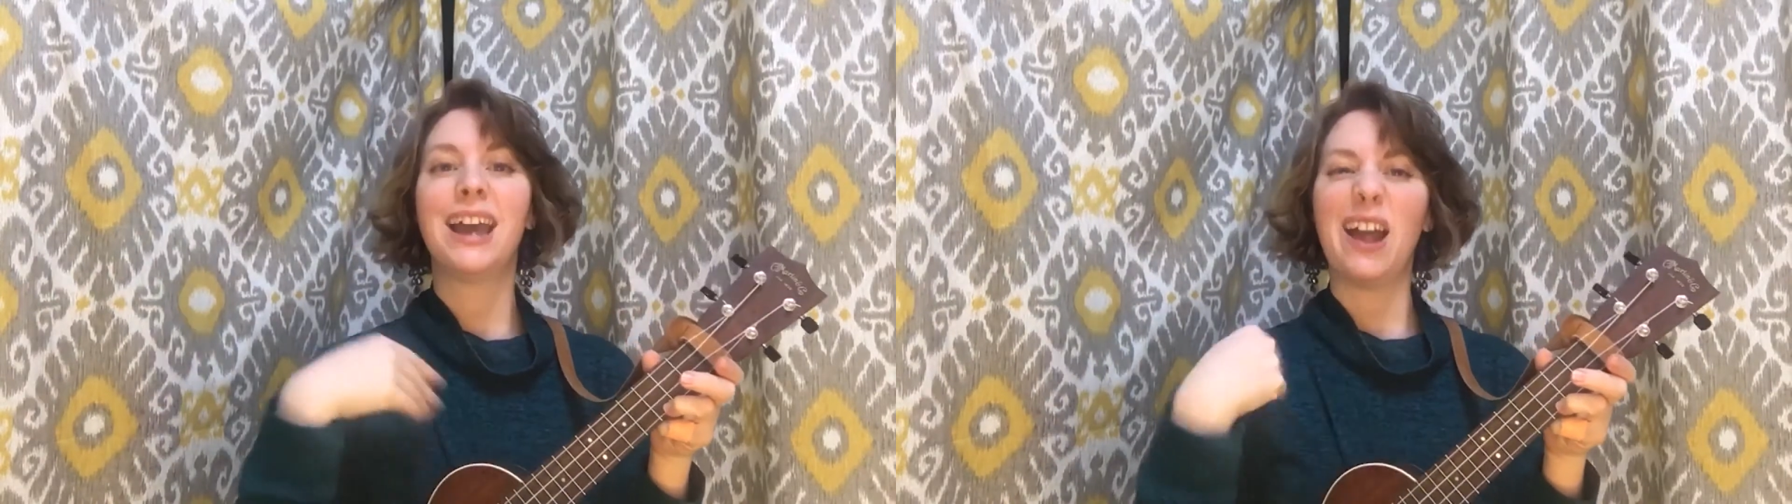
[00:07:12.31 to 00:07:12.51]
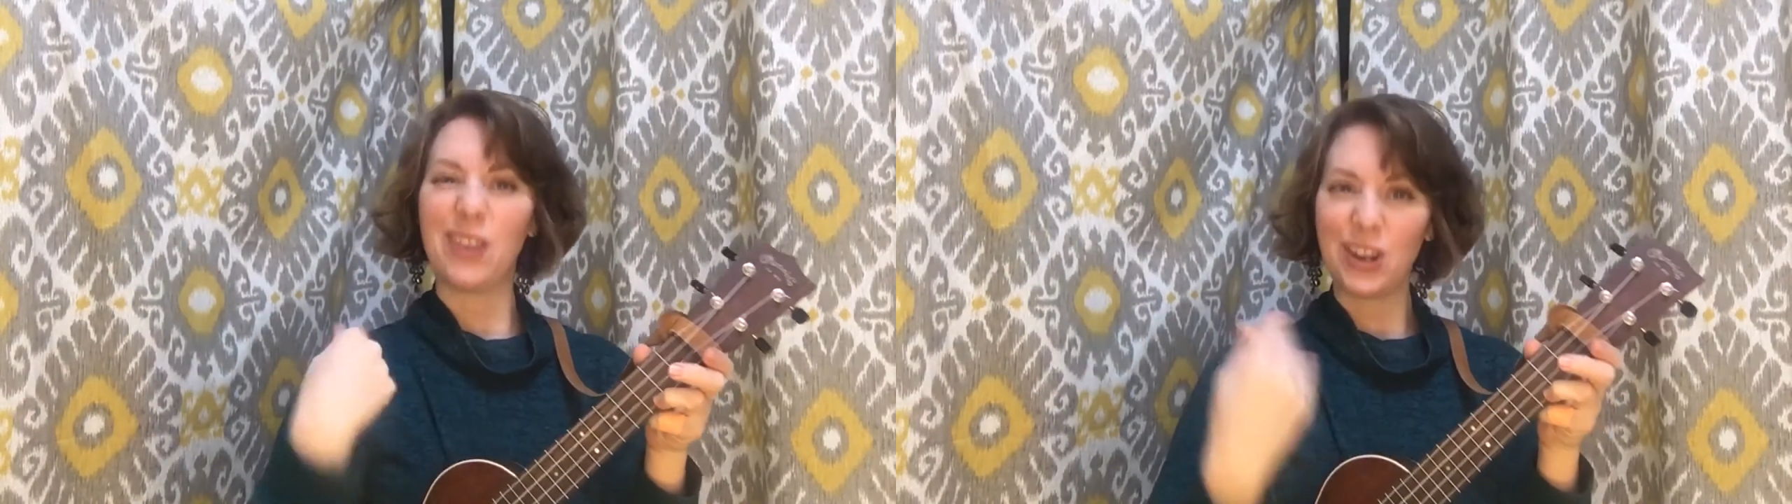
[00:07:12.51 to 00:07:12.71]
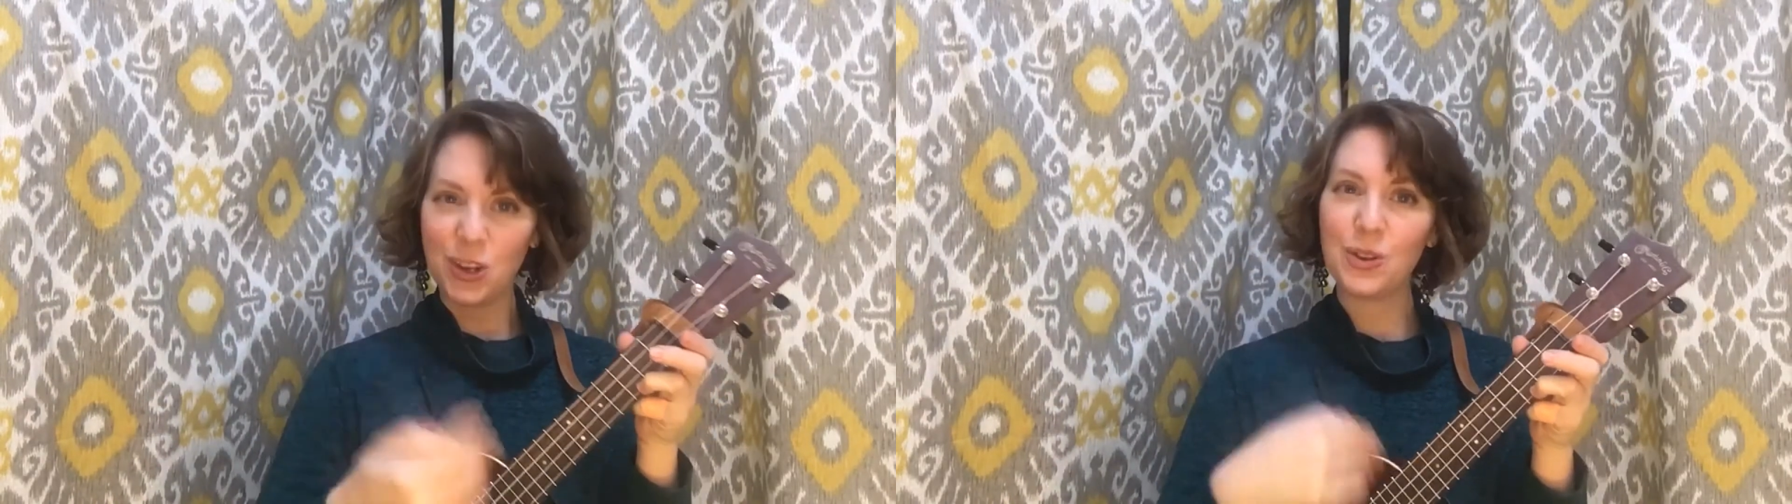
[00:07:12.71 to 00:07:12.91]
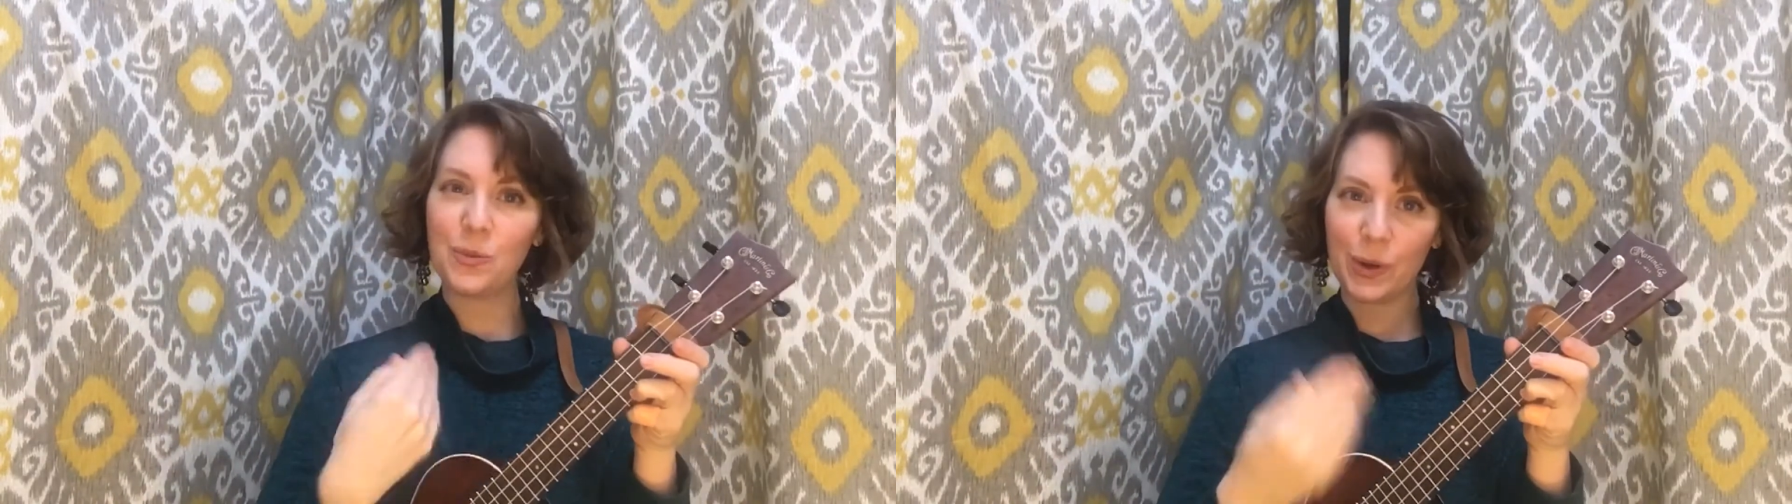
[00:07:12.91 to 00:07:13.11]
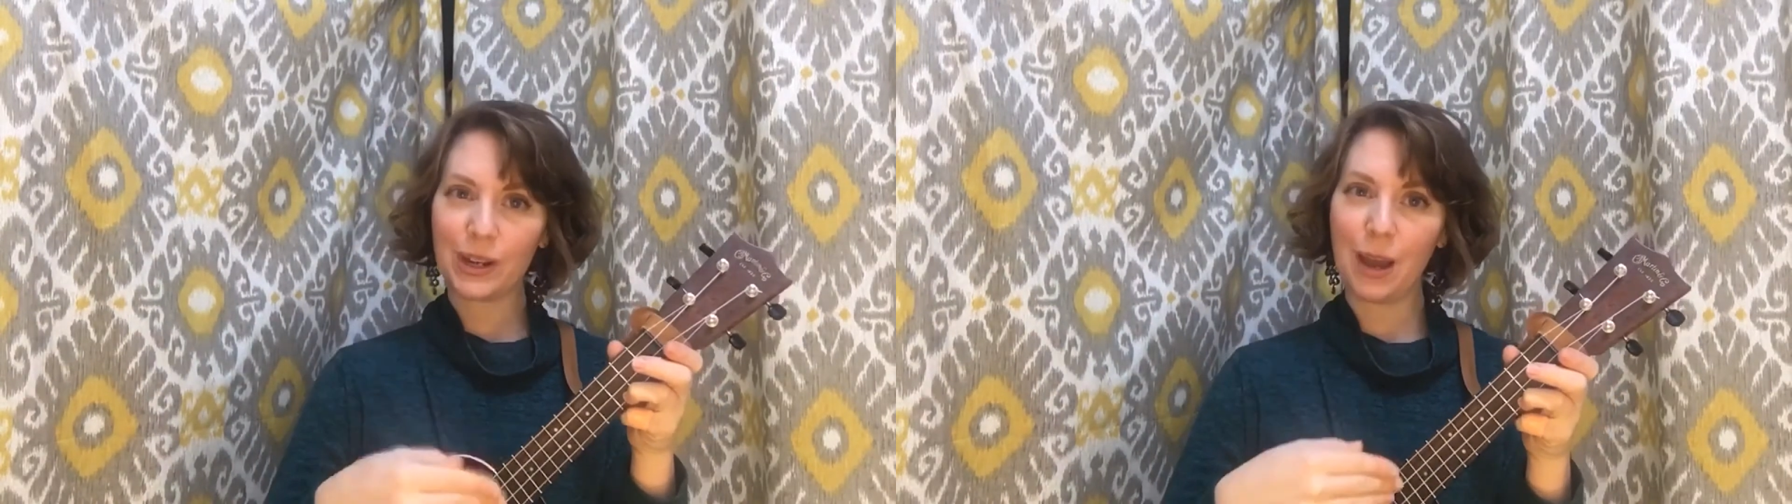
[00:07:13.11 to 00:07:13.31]
and then you can
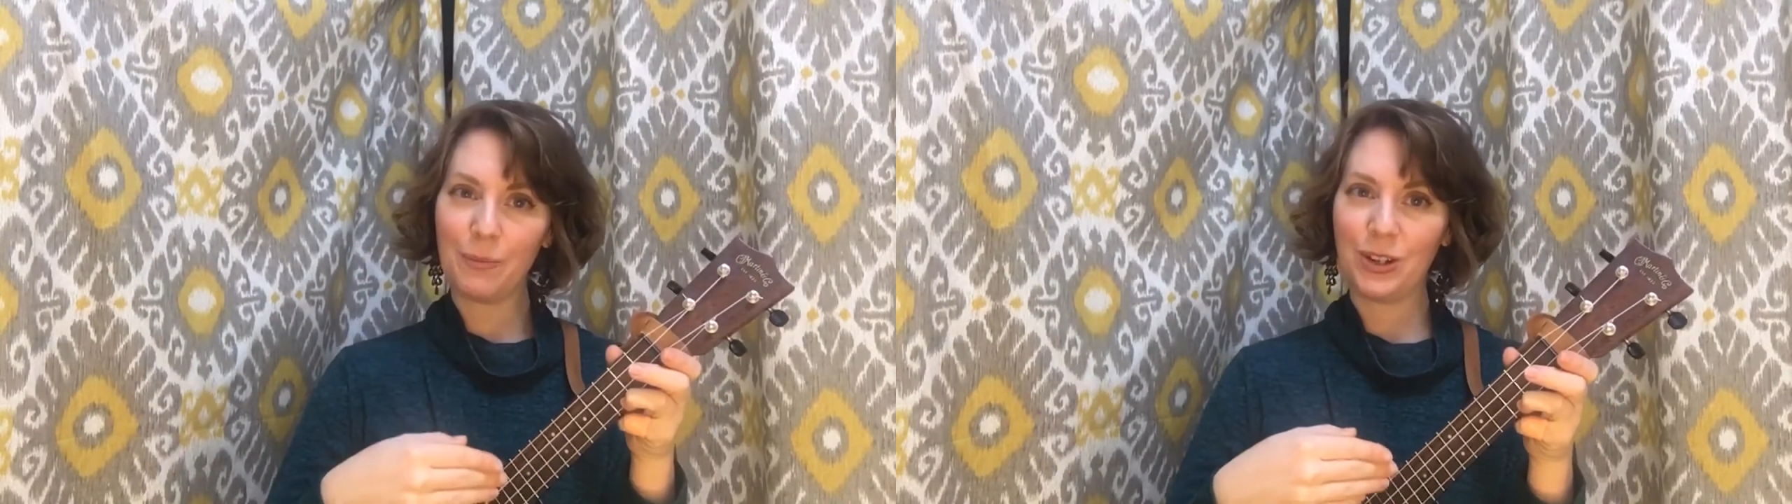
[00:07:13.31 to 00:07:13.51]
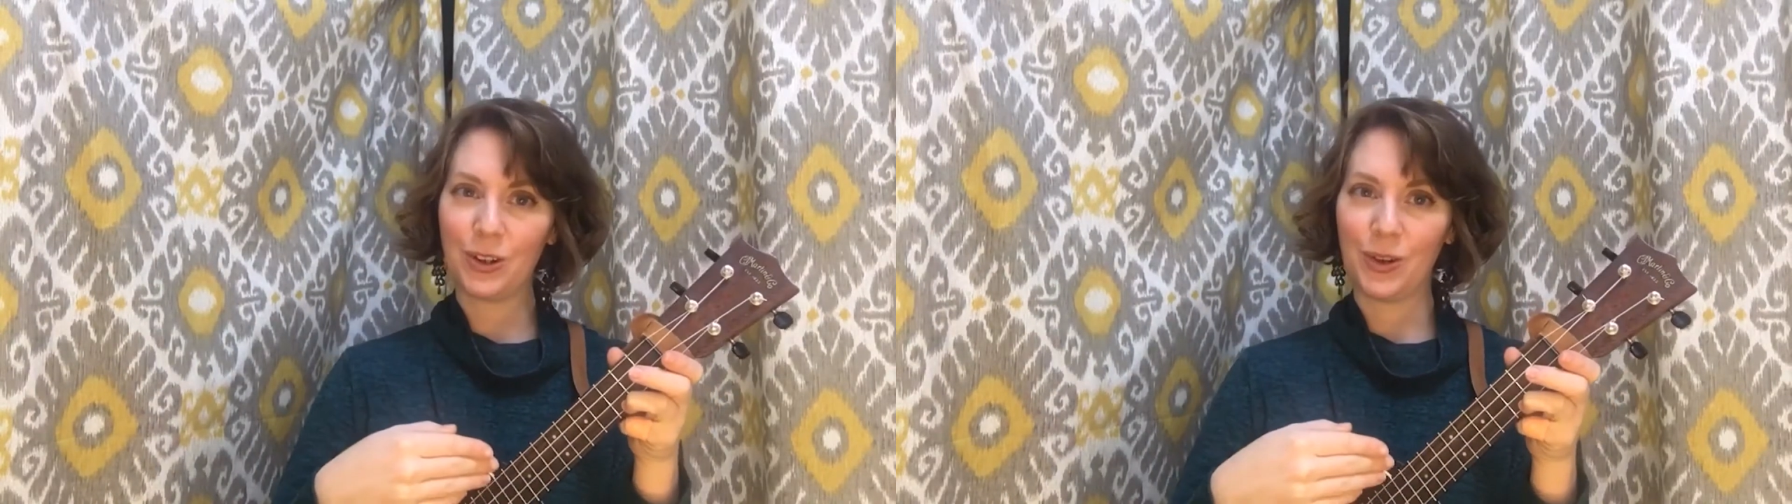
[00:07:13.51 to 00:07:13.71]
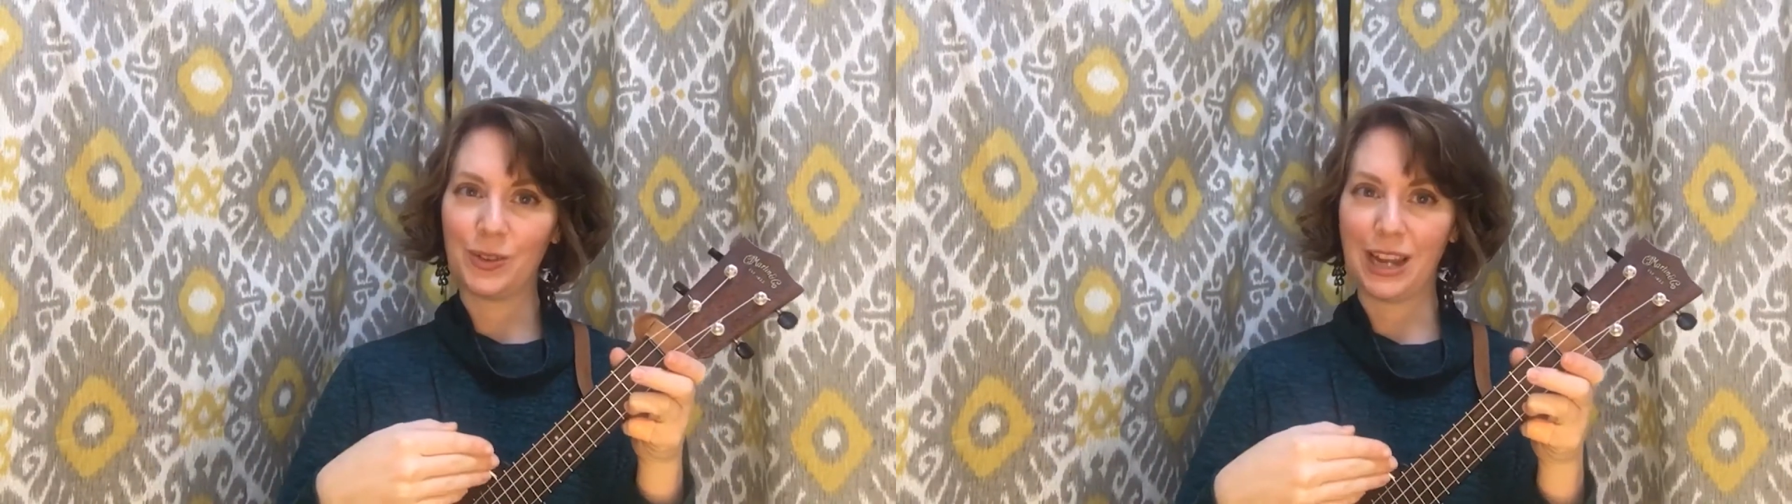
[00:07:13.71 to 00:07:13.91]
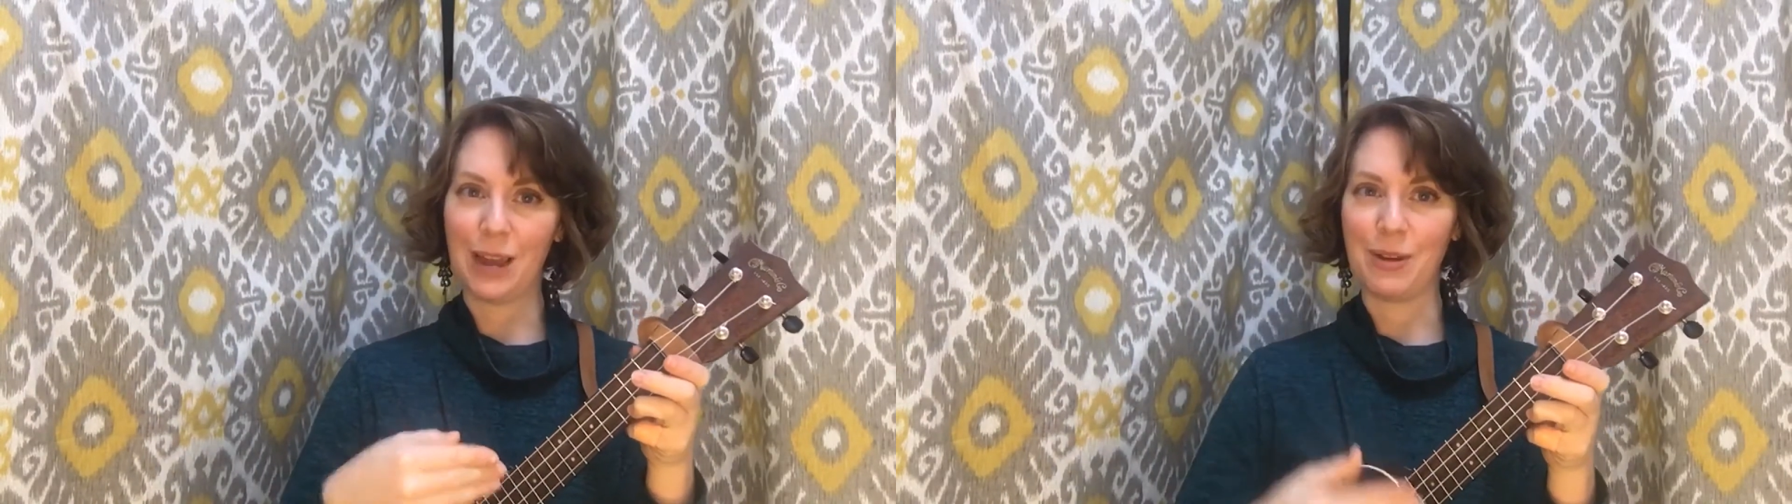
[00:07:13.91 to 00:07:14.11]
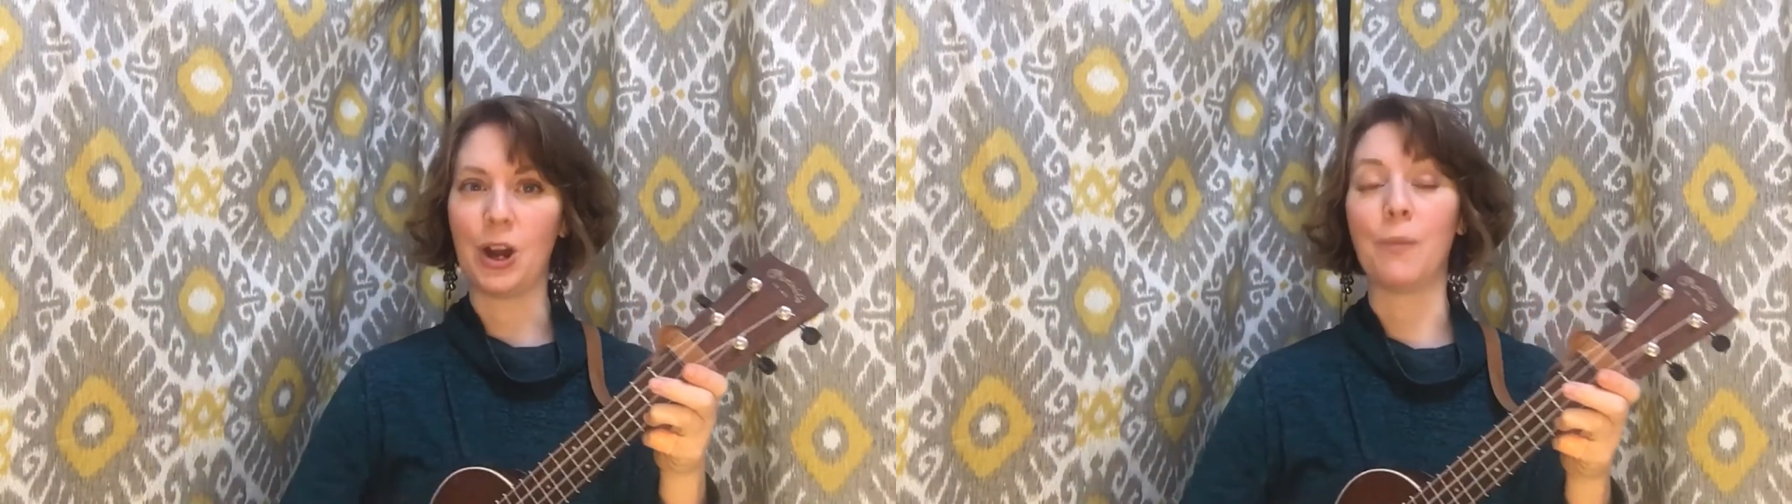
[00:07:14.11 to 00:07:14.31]
work up in your own time
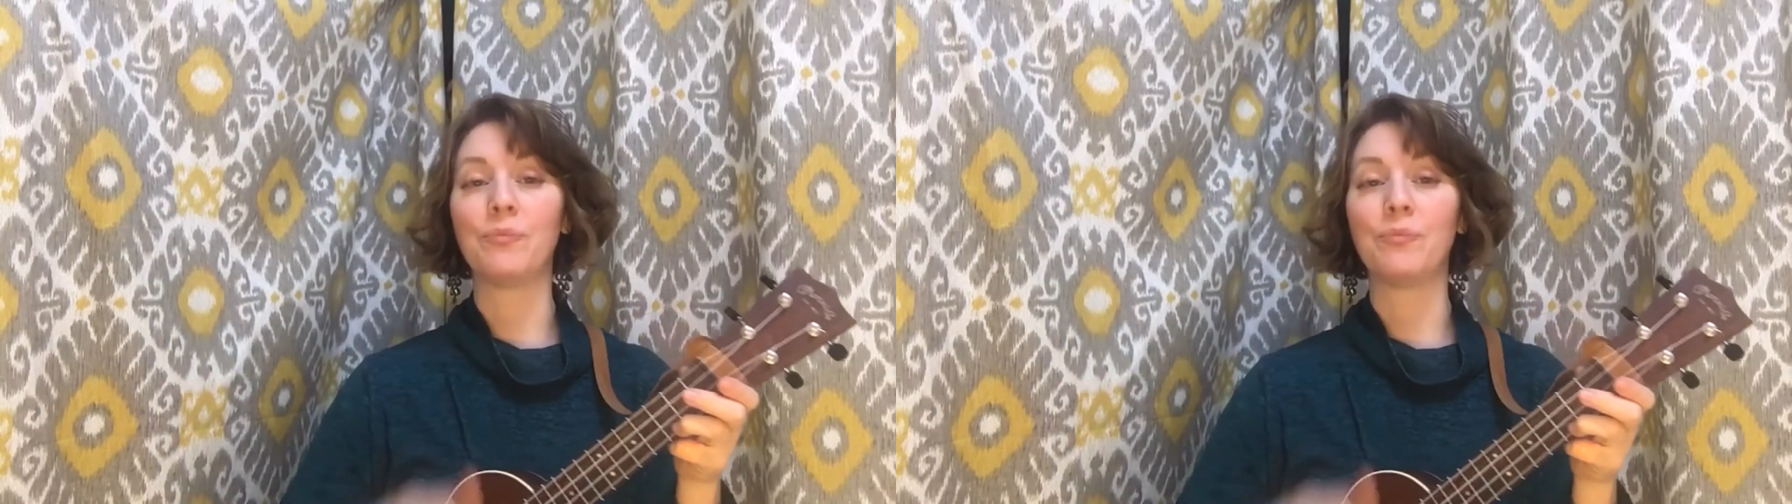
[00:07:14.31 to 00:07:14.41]
at home.